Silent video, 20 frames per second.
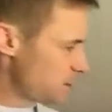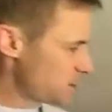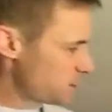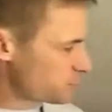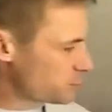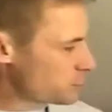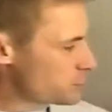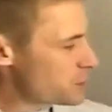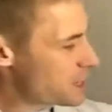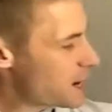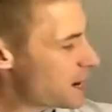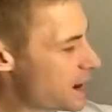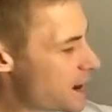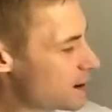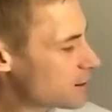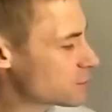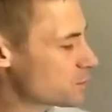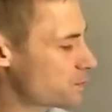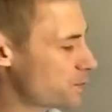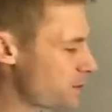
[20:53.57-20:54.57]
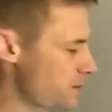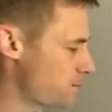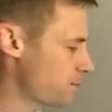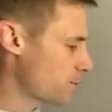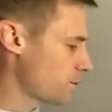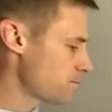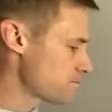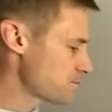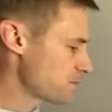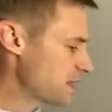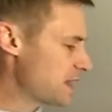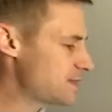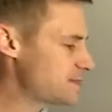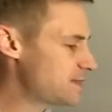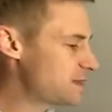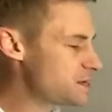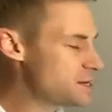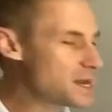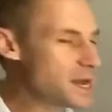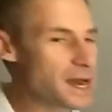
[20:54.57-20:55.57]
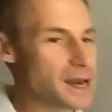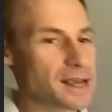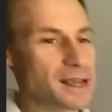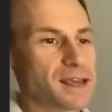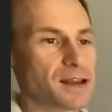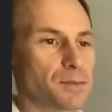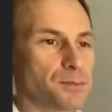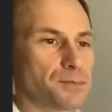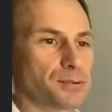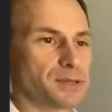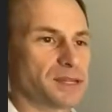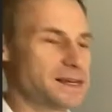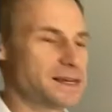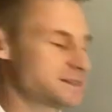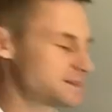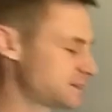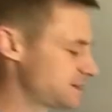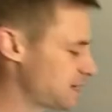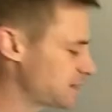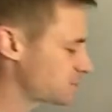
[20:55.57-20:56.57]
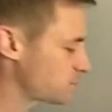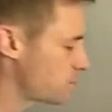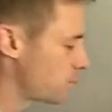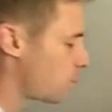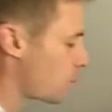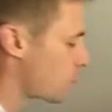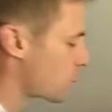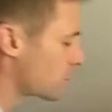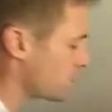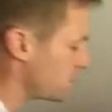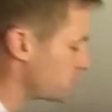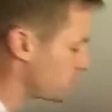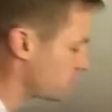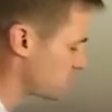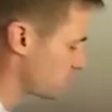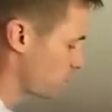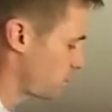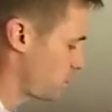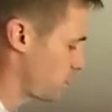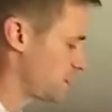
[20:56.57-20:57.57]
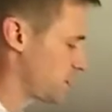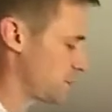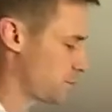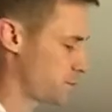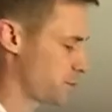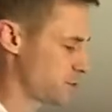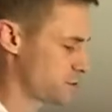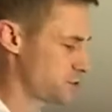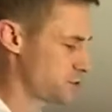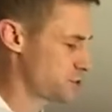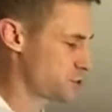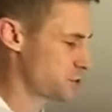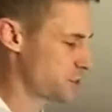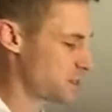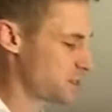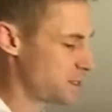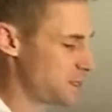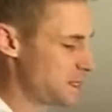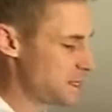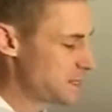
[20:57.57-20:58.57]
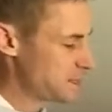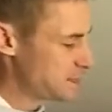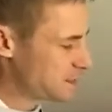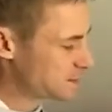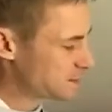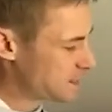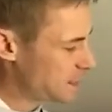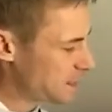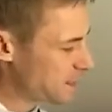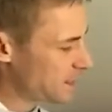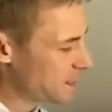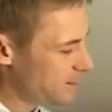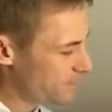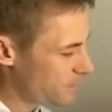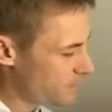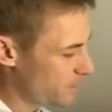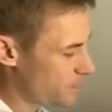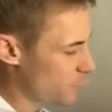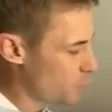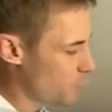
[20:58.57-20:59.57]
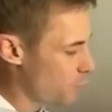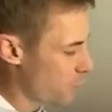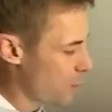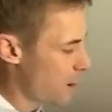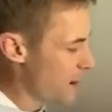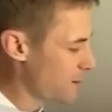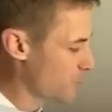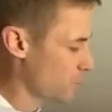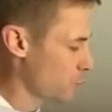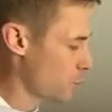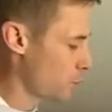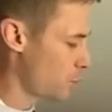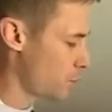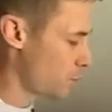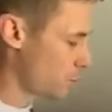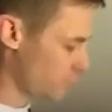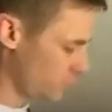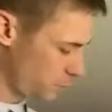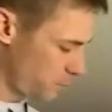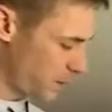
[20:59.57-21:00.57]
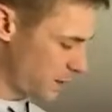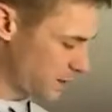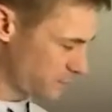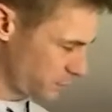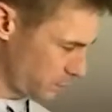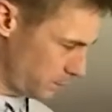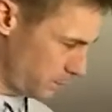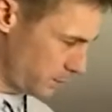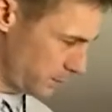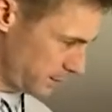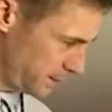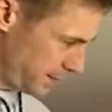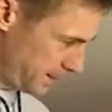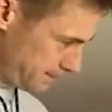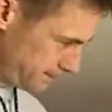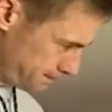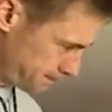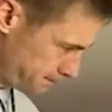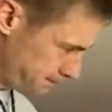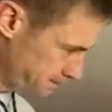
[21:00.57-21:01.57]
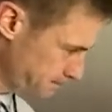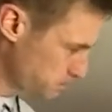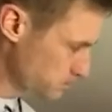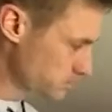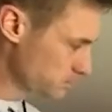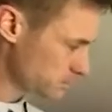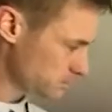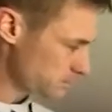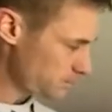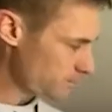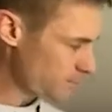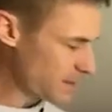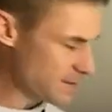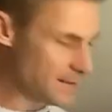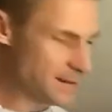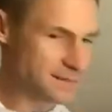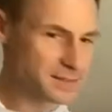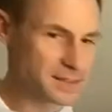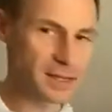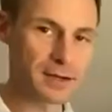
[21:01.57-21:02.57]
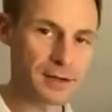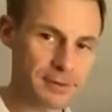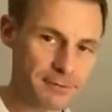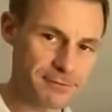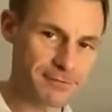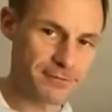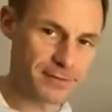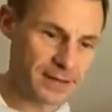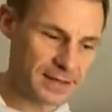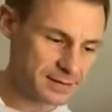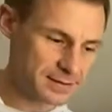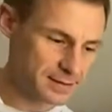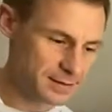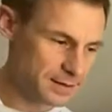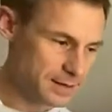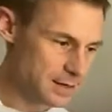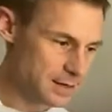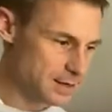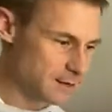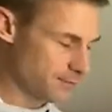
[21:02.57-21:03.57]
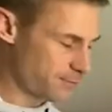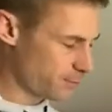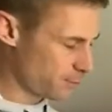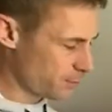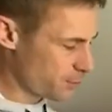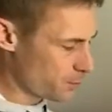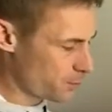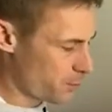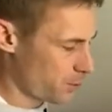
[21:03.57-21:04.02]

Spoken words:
So you hire the people, and then you got to get them placed. And that's more than just put in the position. That's got to give them the right role responsibility. That's a good fit for their